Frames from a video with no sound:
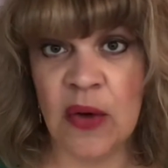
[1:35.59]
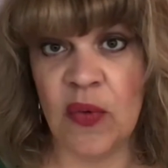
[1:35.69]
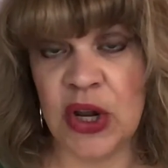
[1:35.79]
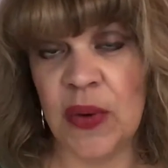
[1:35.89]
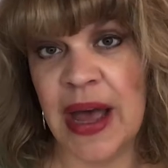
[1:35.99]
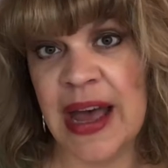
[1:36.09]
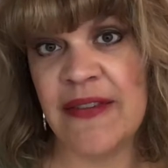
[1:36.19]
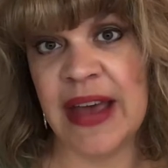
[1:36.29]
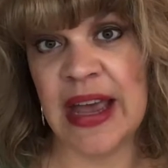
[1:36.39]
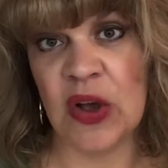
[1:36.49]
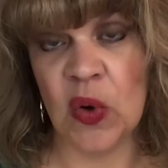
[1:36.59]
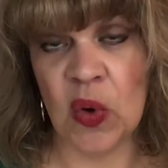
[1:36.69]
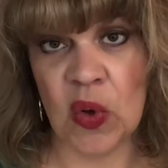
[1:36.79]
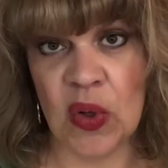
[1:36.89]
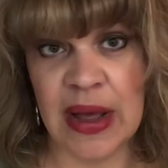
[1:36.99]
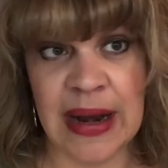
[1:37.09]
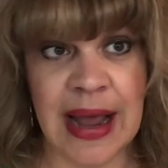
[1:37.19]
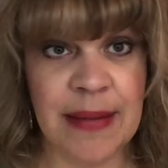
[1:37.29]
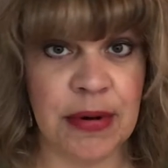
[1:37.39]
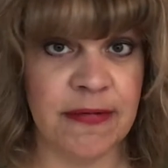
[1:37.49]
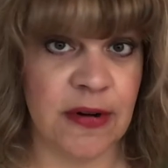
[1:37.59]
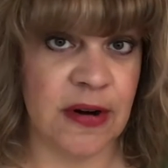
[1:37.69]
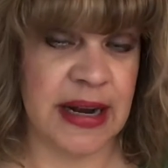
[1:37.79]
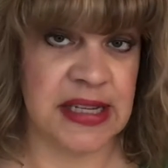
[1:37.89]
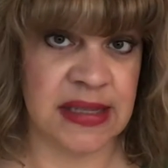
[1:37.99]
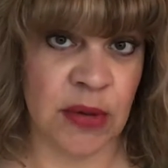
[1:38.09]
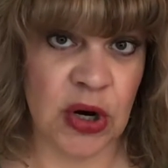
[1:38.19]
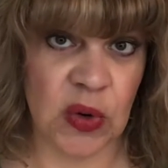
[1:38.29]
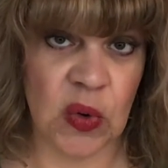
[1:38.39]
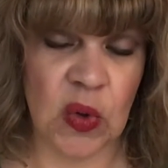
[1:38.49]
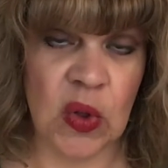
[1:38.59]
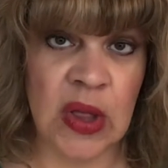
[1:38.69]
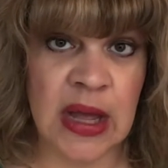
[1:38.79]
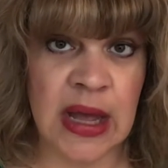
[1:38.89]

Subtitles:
when you have a goal, and I prefer a SMART goal